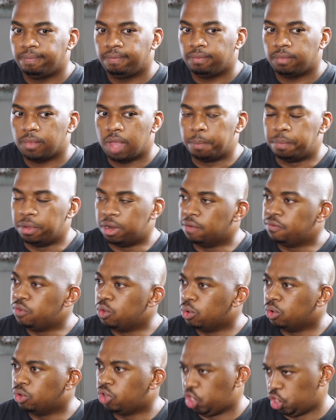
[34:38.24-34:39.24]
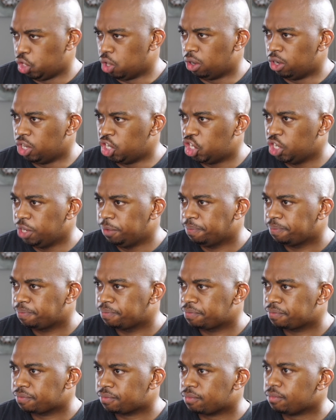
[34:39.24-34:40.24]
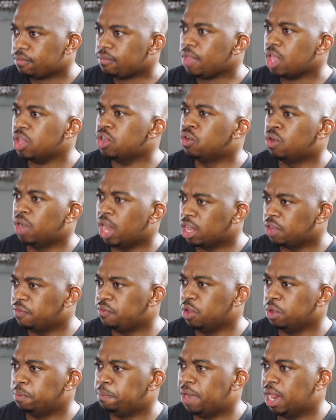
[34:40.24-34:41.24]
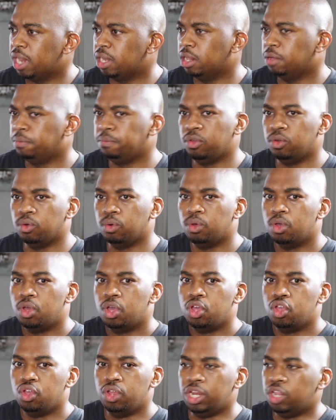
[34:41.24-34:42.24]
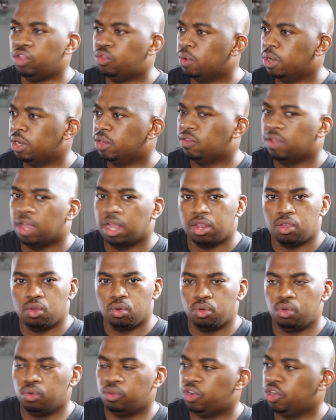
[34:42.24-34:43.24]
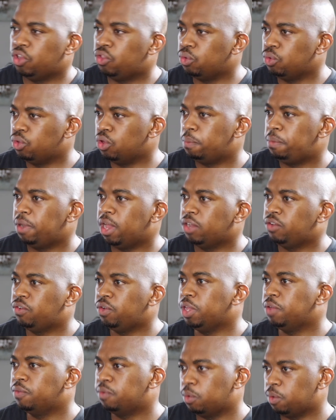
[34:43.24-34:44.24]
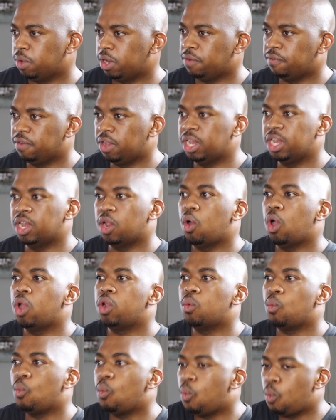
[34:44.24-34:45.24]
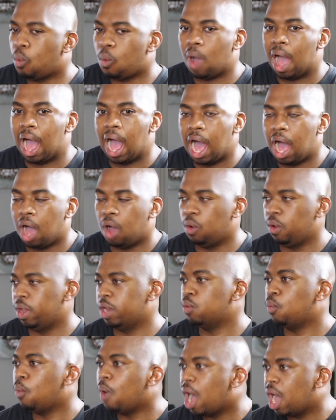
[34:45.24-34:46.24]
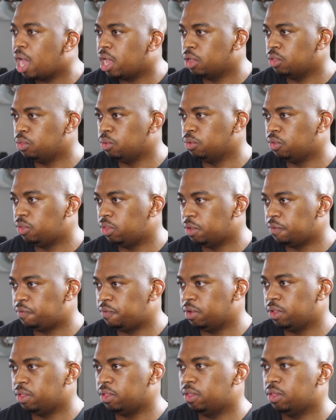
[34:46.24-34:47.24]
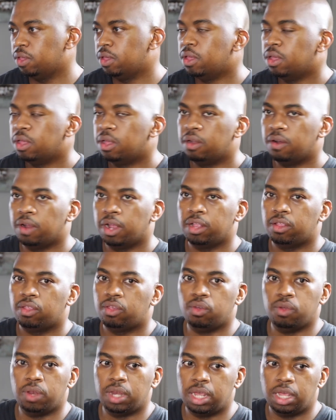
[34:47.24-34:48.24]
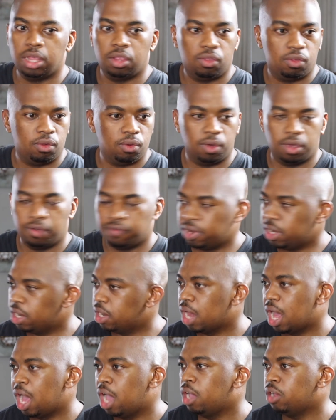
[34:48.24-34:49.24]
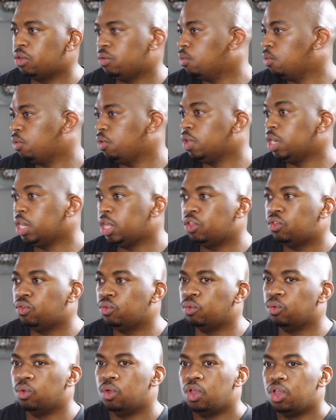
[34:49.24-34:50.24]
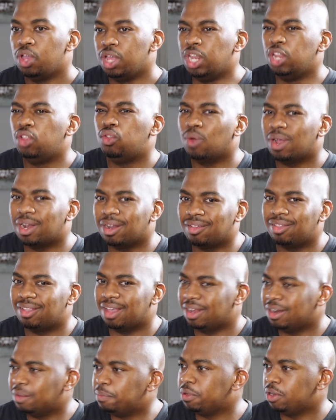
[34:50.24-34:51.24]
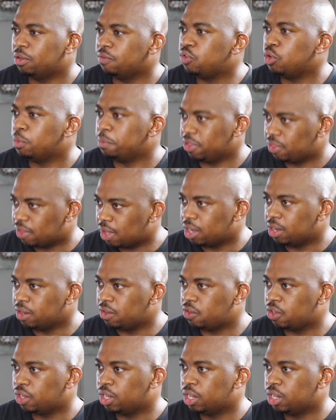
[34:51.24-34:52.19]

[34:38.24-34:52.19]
a bit of your geology. Like if you're in platinum, you need to understand your UG2, your Plat-Reef or whatever, and how and why are those different. Right? You need to, even in iron ore, you need to understand a bit of your metallurgy.